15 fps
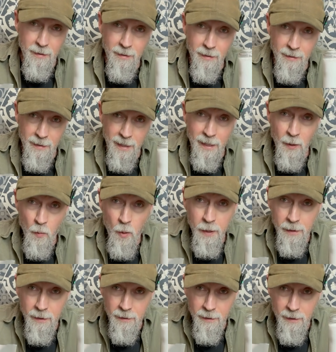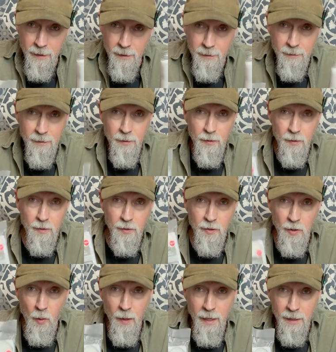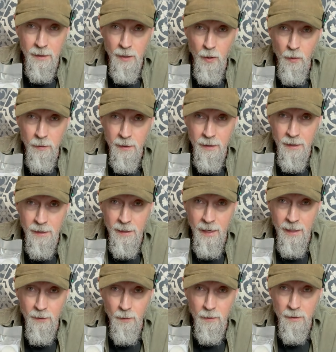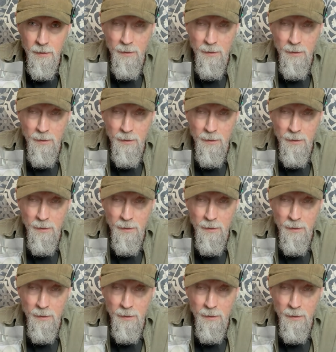that I want in the kit, so I had to go with the tea candles.